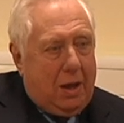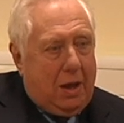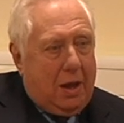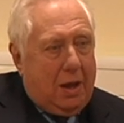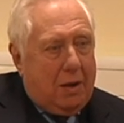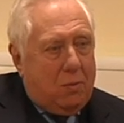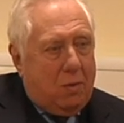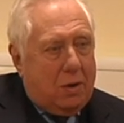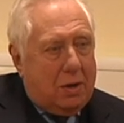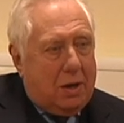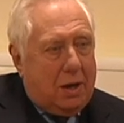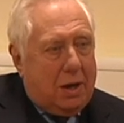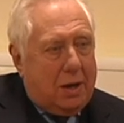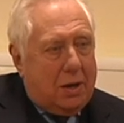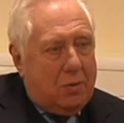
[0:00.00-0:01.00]
And one
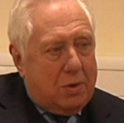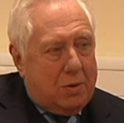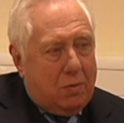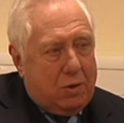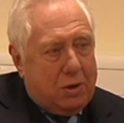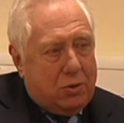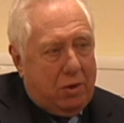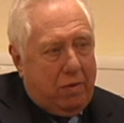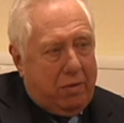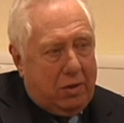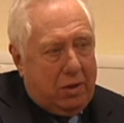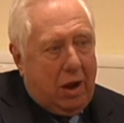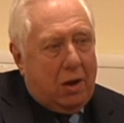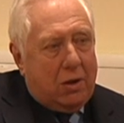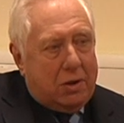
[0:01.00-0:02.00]
night there was a
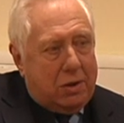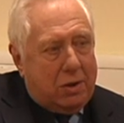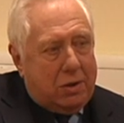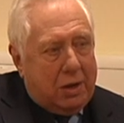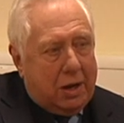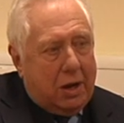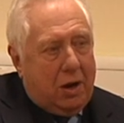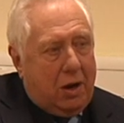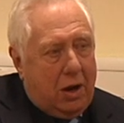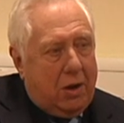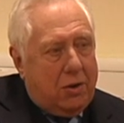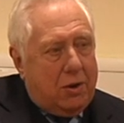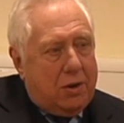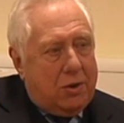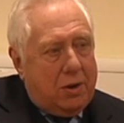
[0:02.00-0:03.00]
reshuffle on the
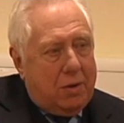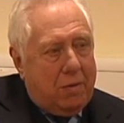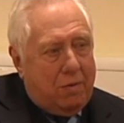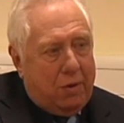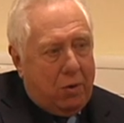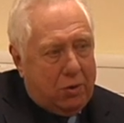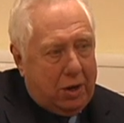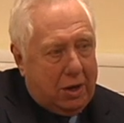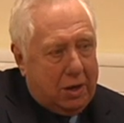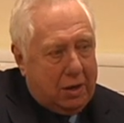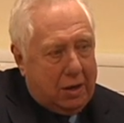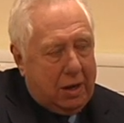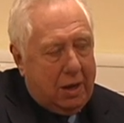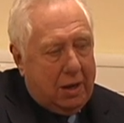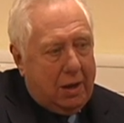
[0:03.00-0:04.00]
cards, voting in
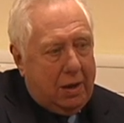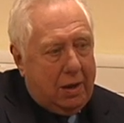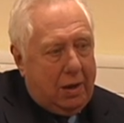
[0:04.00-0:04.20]
the